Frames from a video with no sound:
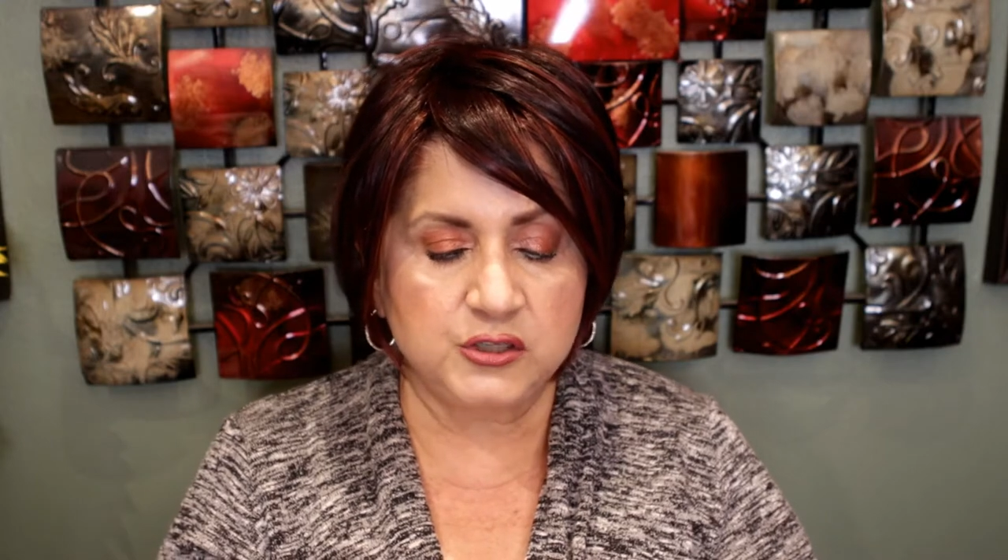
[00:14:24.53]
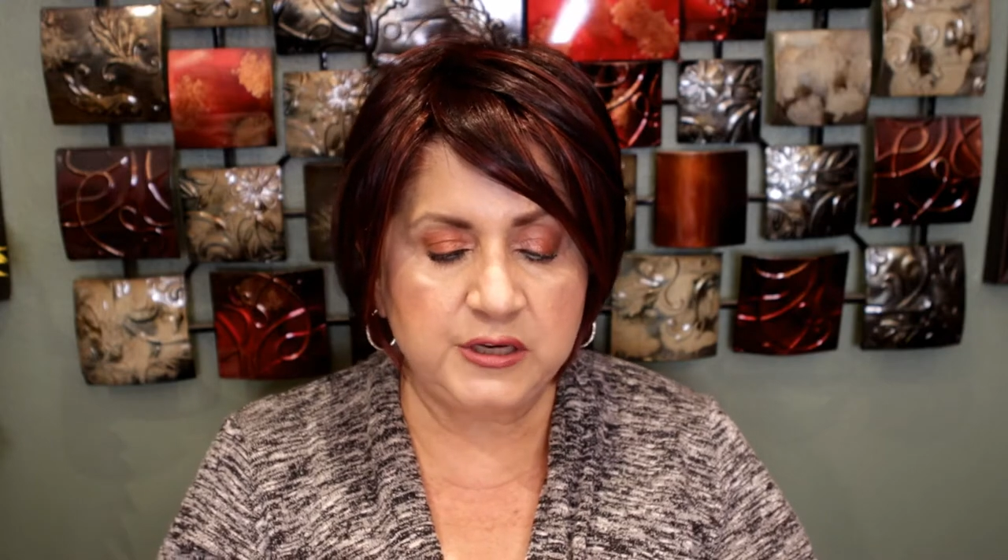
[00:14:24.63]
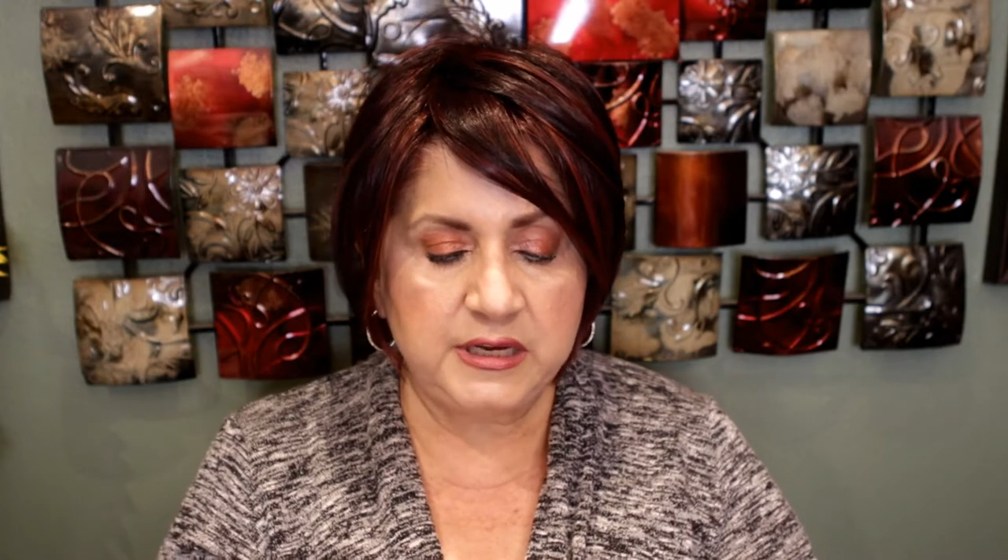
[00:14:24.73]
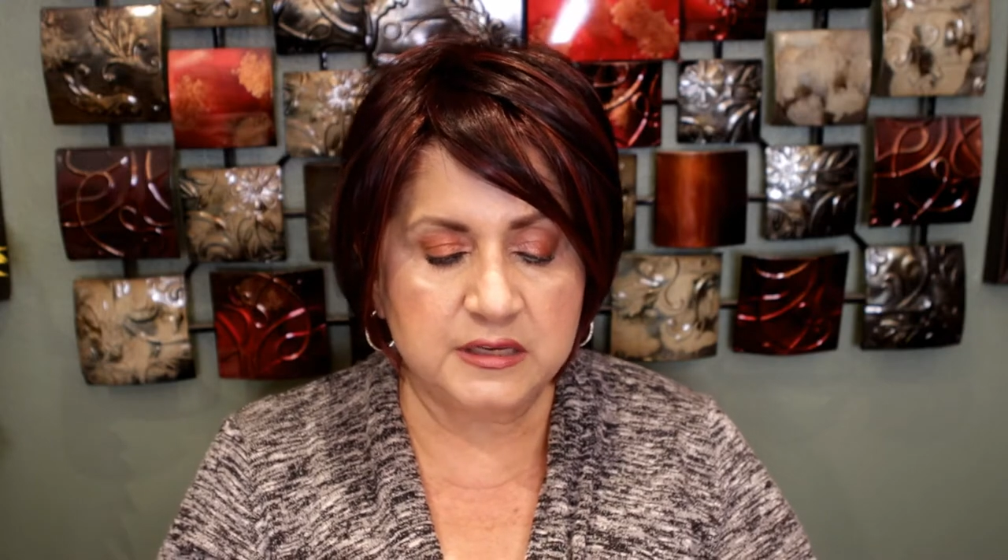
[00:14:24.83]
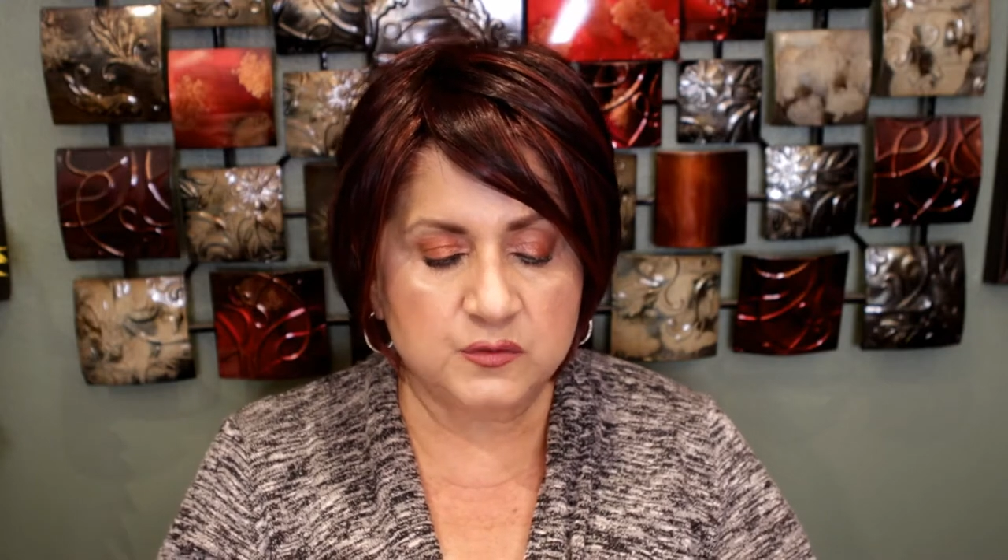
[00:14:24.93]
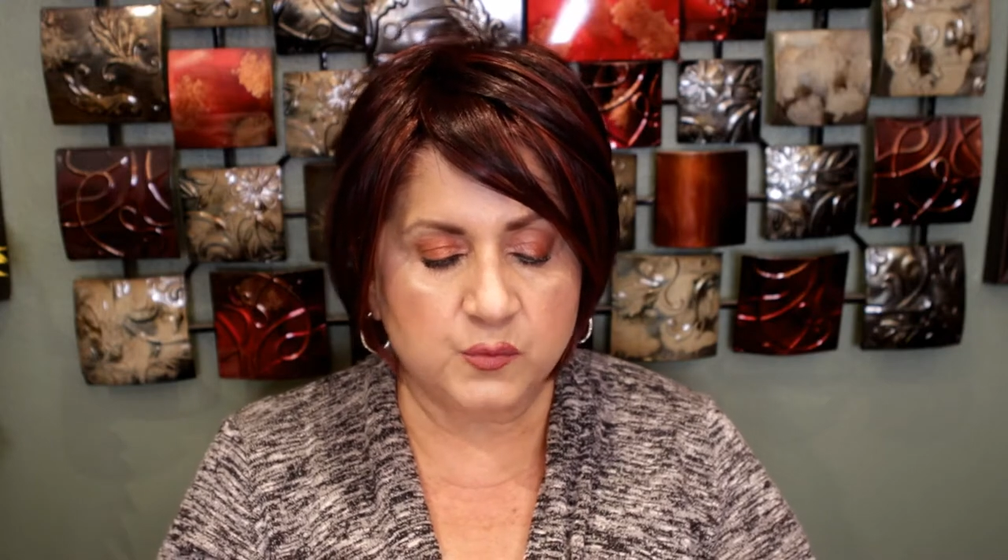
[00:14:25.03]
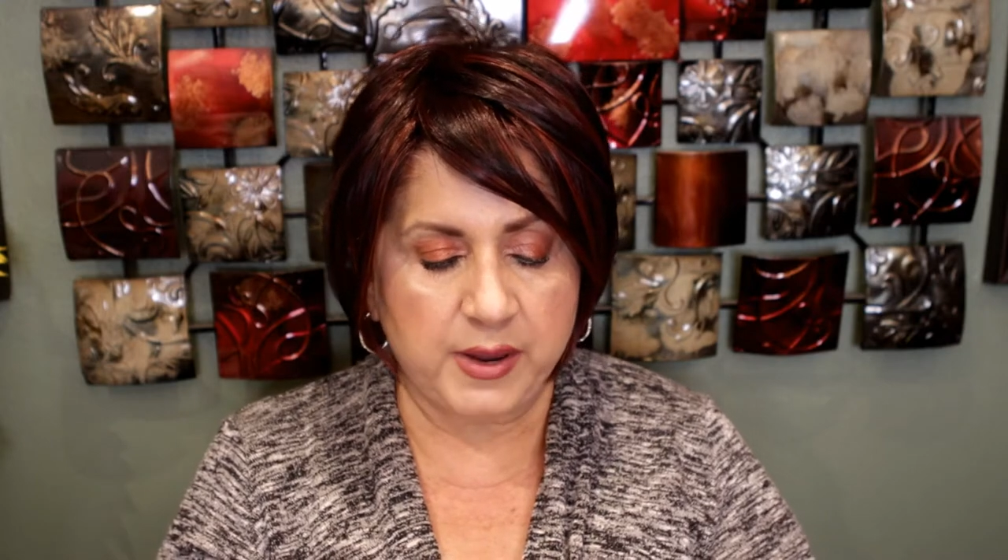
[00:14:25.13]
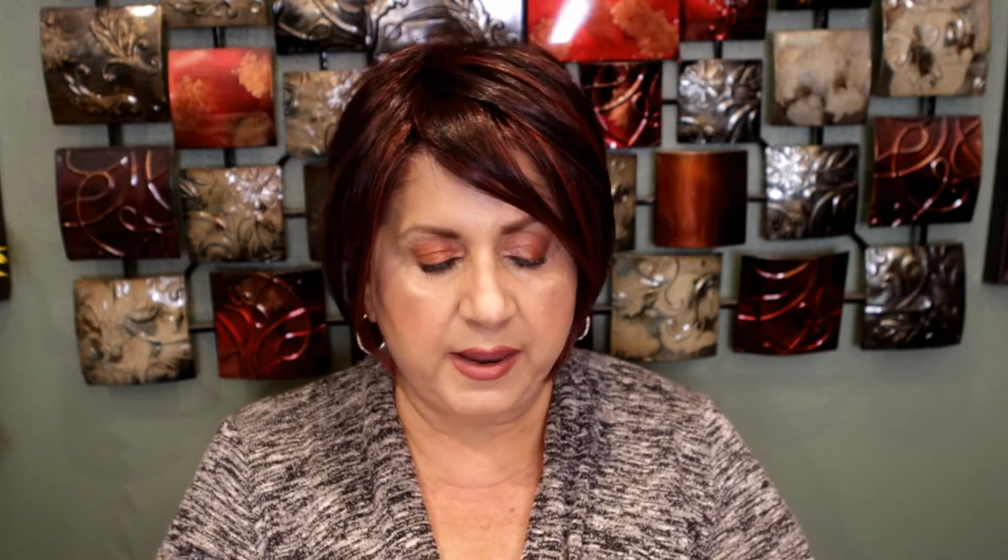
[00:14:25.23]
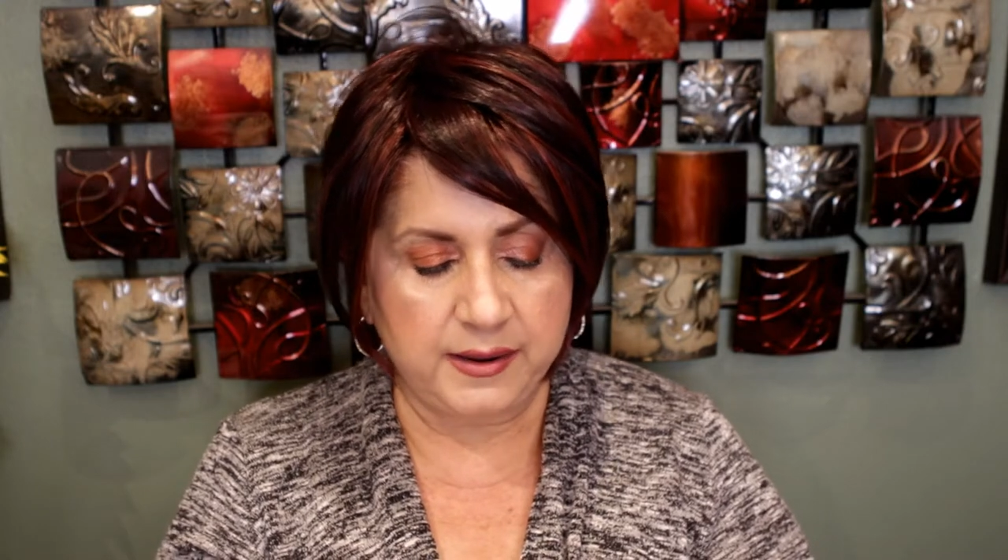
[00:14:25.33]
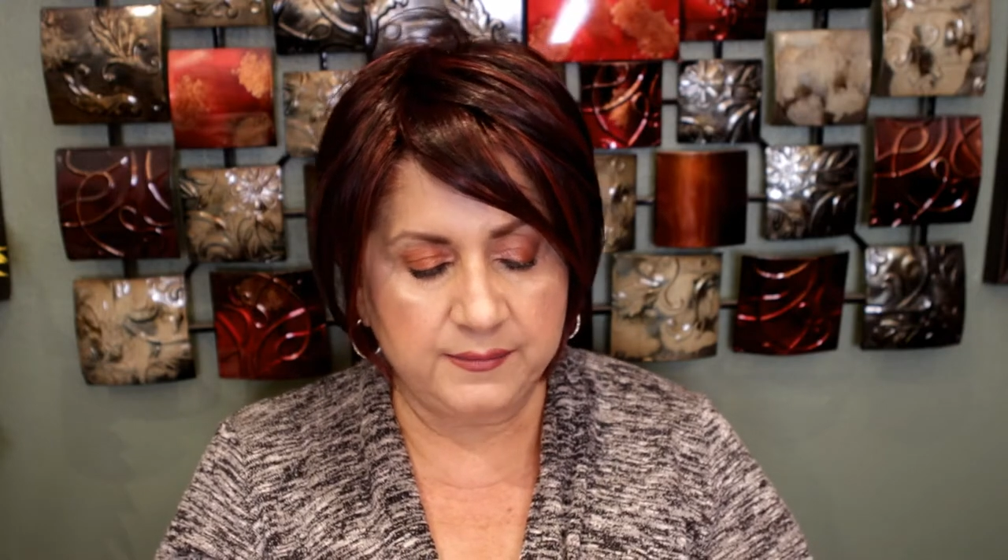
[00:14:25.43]
genius
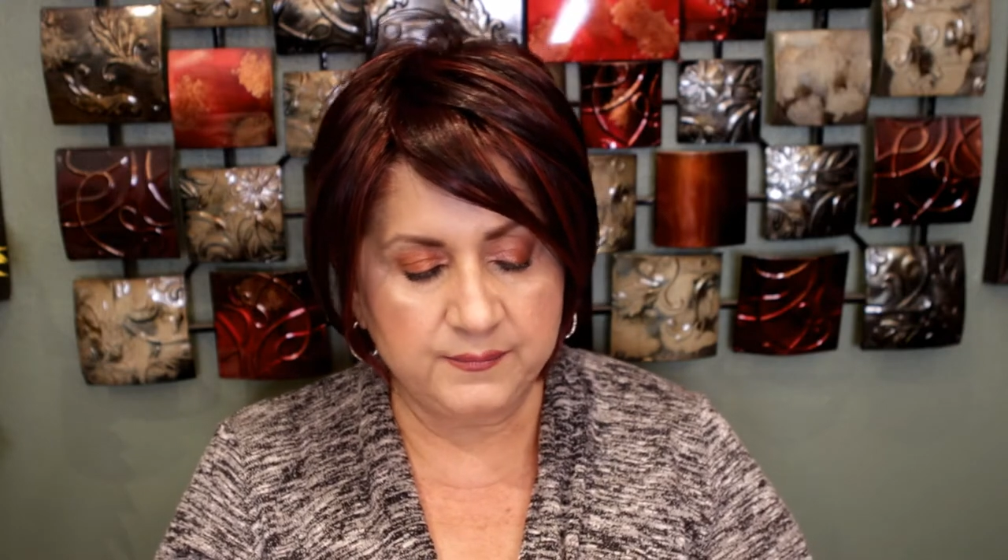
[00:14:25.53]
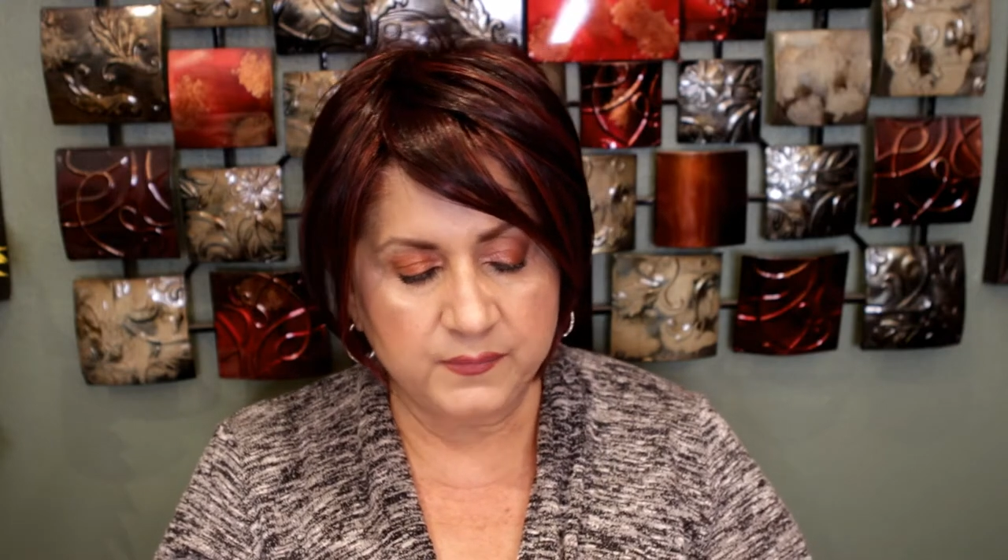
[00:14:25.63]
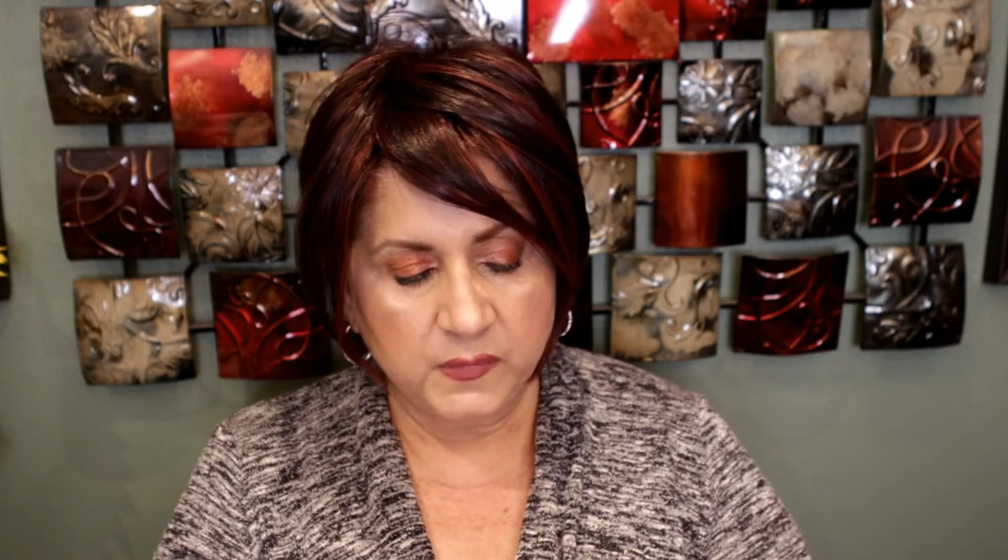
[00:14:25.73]
way.